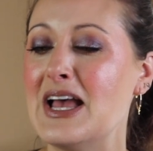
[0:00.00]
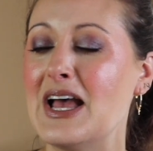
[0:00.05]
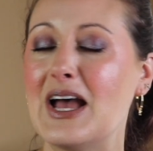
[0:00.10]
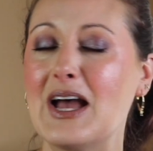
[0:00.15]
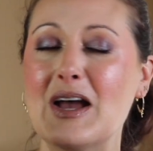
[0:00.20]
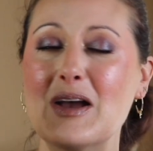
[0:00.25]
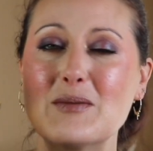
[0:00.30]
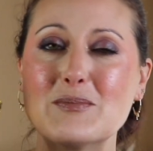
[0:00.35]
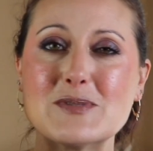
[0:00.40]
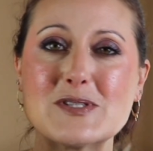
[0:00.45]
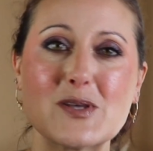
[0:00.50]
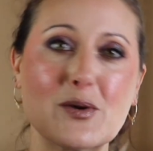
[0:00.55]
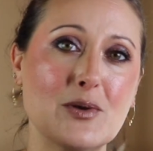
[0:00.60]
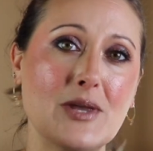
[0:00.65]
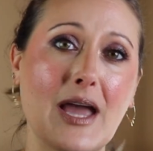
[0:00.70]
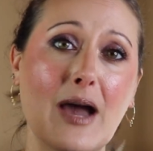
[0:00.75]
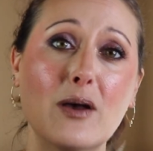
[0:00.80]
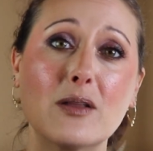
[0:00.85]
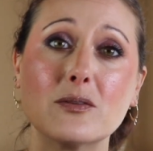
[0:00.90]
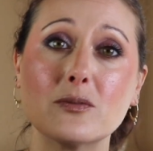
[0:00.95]
Um, so
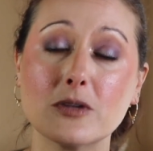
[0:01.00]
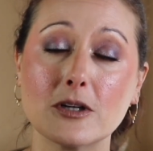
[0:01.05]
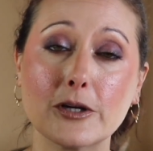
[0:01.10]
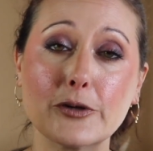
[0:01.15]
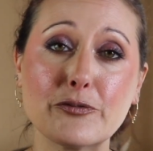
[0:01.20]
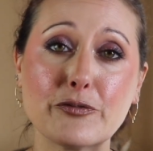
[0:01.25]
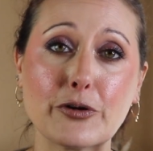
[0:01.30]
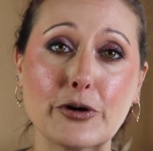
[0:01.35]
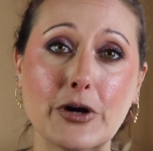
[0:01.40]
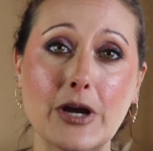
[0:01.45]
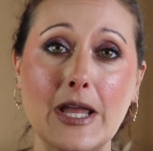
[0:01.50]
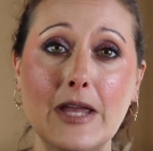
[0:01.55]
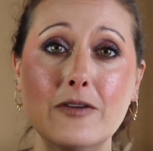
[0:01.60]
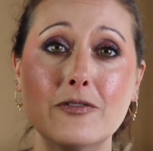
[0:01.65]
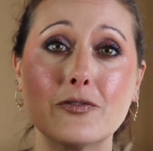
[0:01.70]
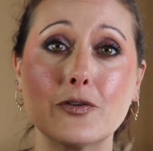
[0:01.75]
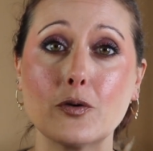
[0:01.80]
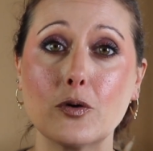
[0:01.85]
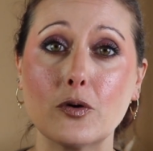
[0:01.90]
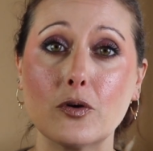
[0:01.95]
yeah, look for a
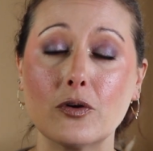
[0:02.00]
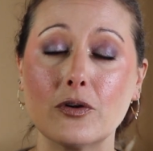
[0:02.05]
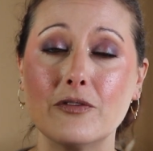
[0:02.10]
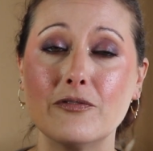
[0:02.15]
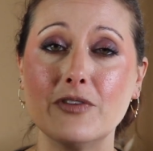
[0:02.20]
full